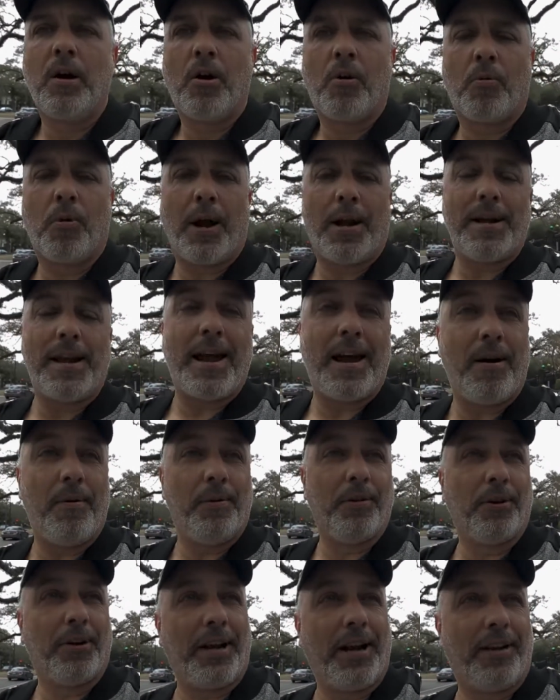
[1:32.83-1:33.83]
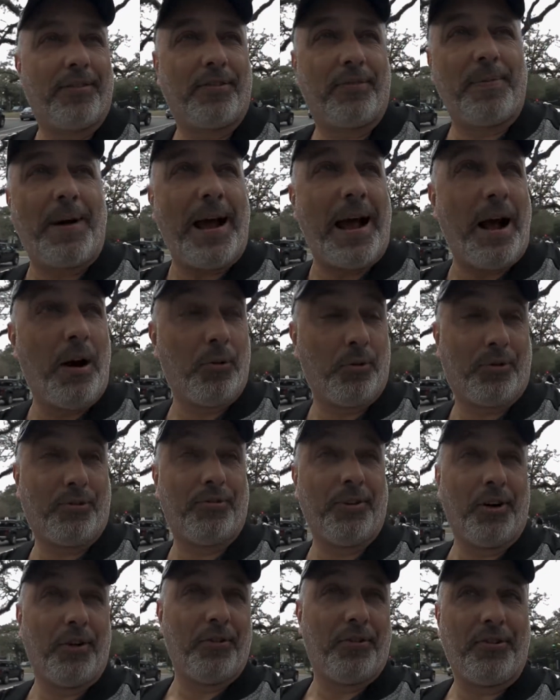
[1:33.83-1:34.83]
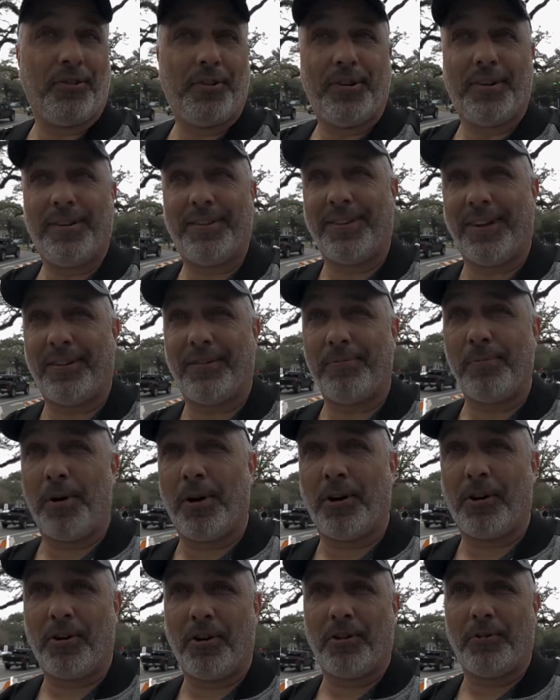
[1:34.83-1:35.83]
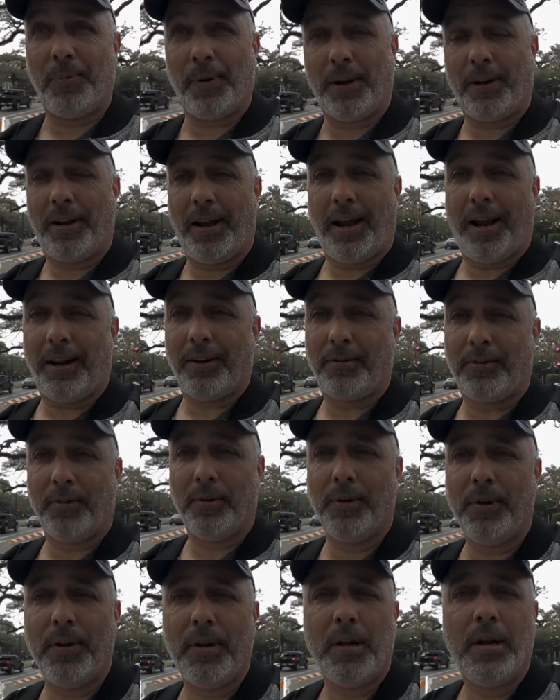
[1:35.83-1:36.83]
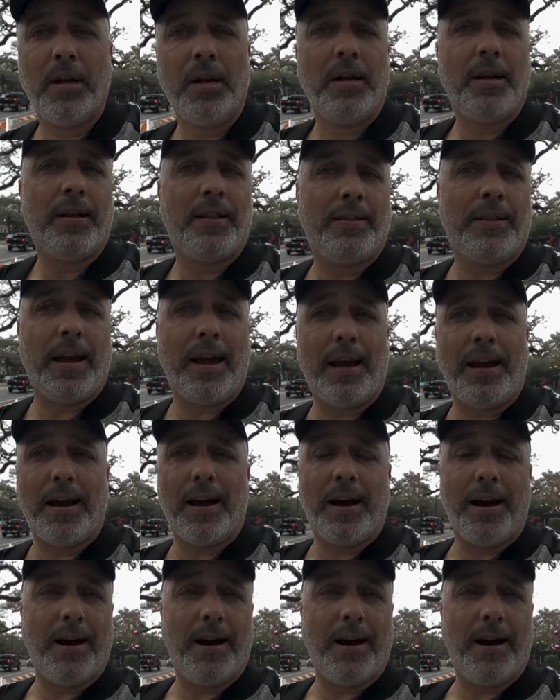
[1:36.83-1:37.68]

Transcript: Right now we're looking at some house floats. Since Mardi Gras is being canceled, they